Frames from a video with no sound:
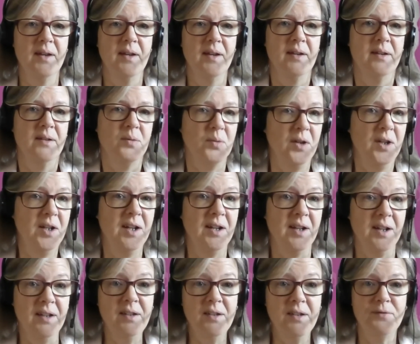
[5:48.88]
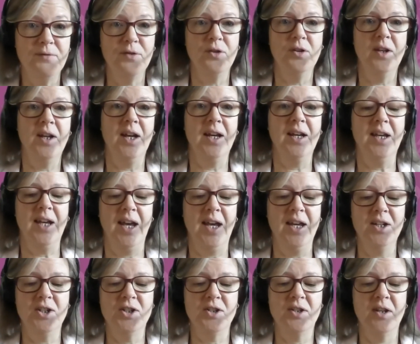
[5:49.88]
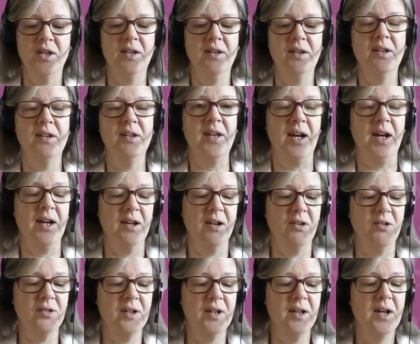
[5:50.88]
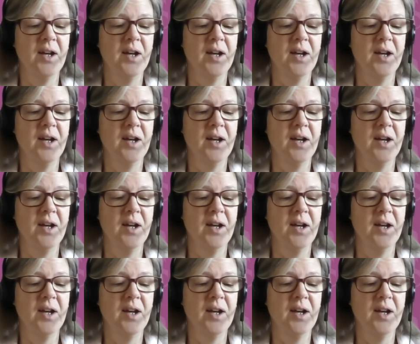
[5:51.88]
Sweden is fully engaged in the dialogue,